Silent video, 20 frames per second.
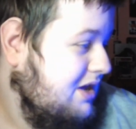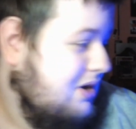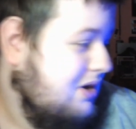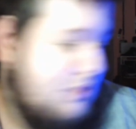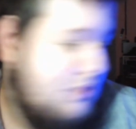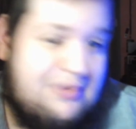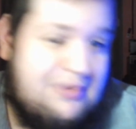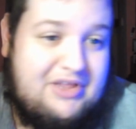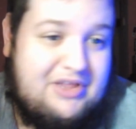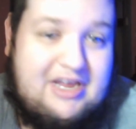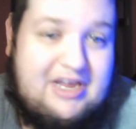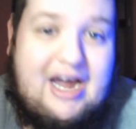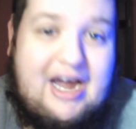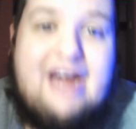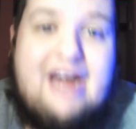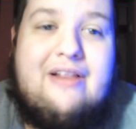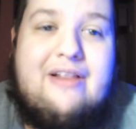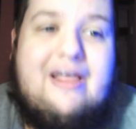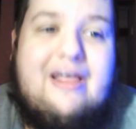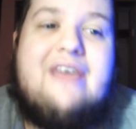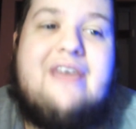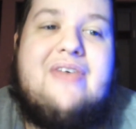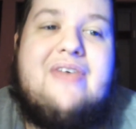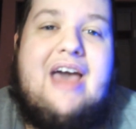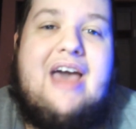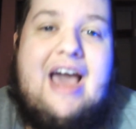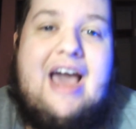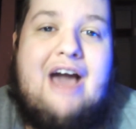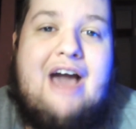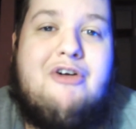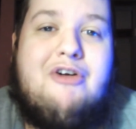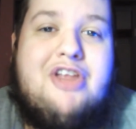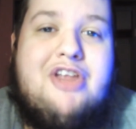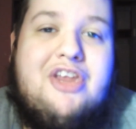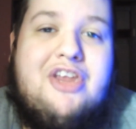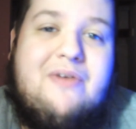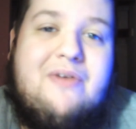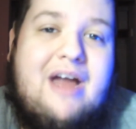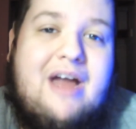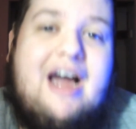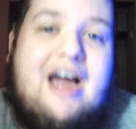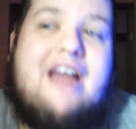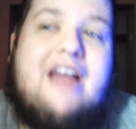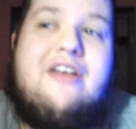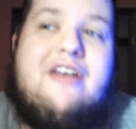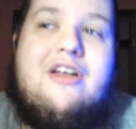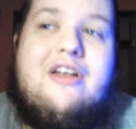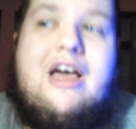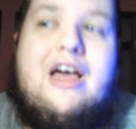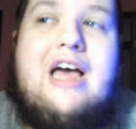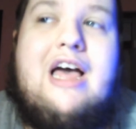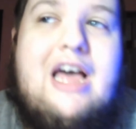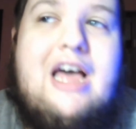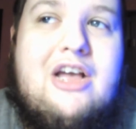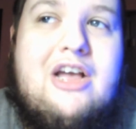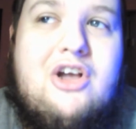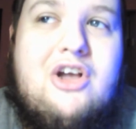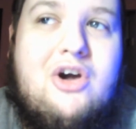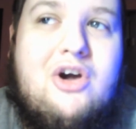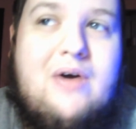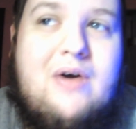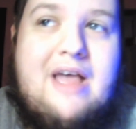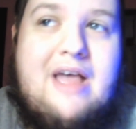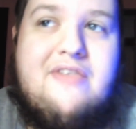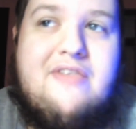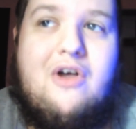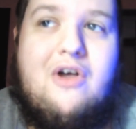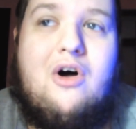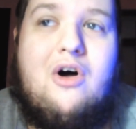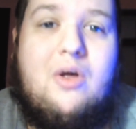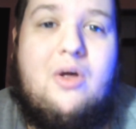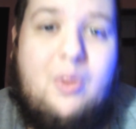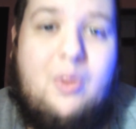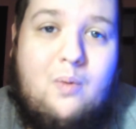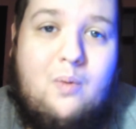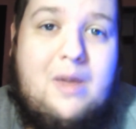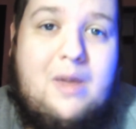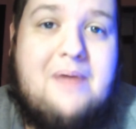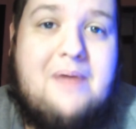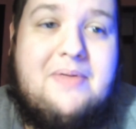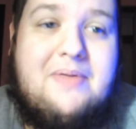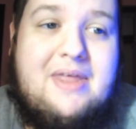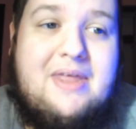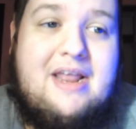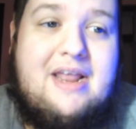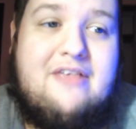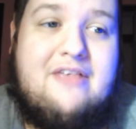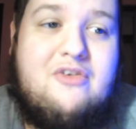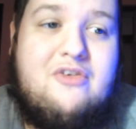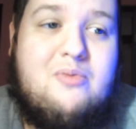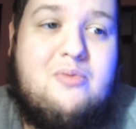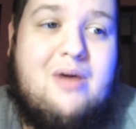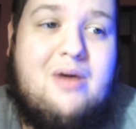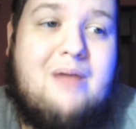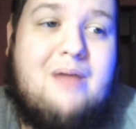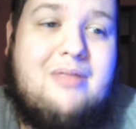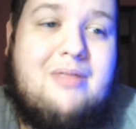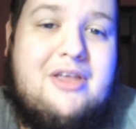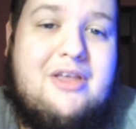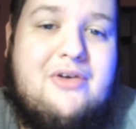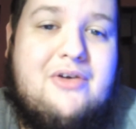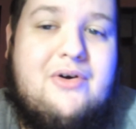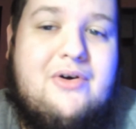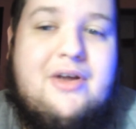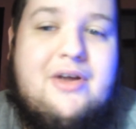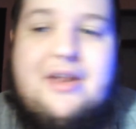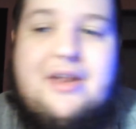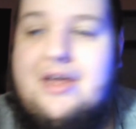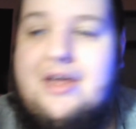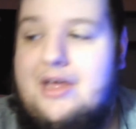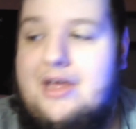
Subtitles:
with a title like that, how can you not go as all the way with it as you probably could?